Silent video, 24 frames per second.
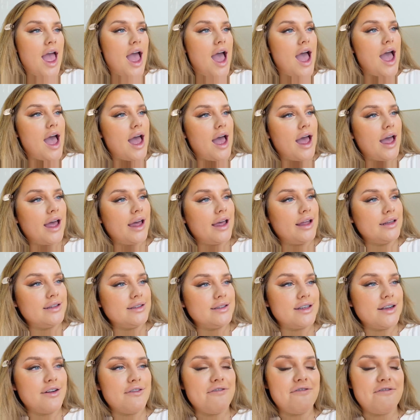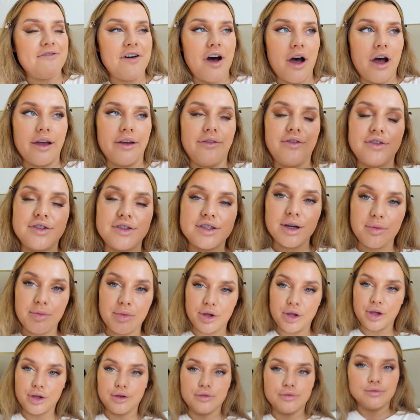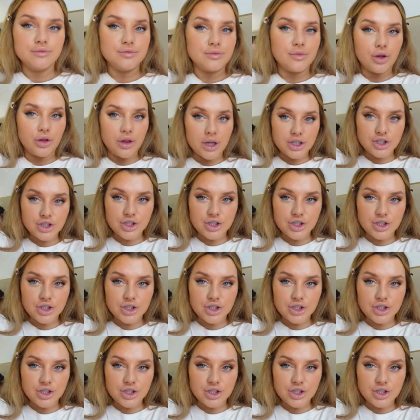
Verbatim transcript: and 5W on the